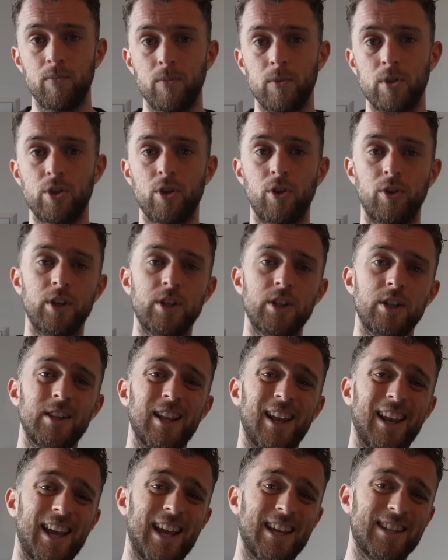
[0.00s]
So this is the
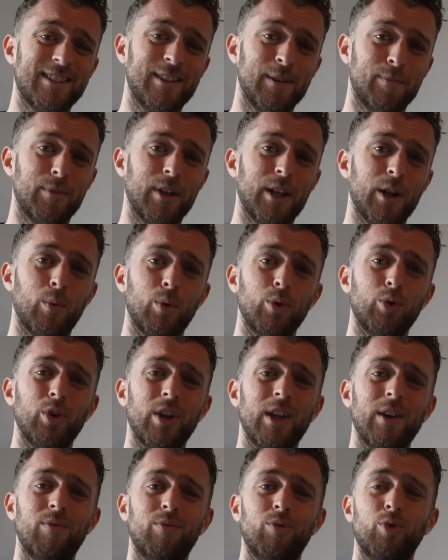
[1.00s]
last tip that I want to
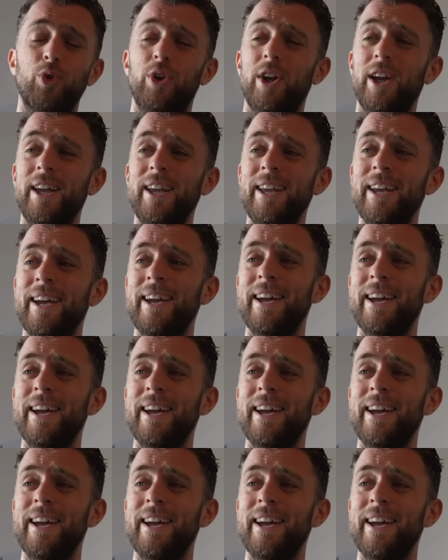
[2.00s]
give today.